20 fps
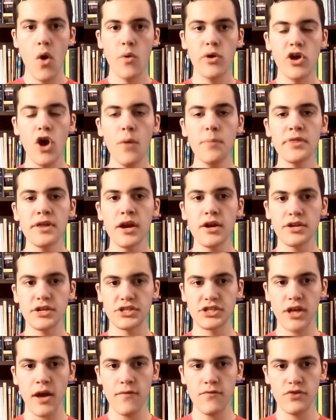We hope that our
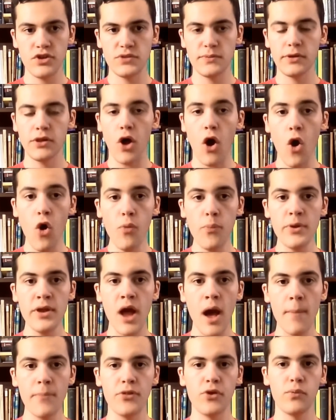discoveries will open
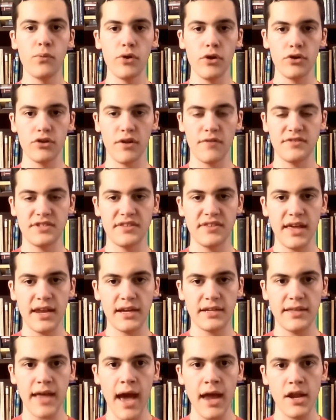up the world of
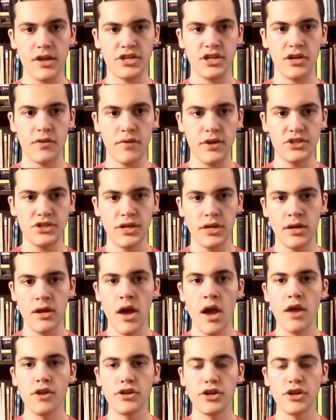synthetic data generation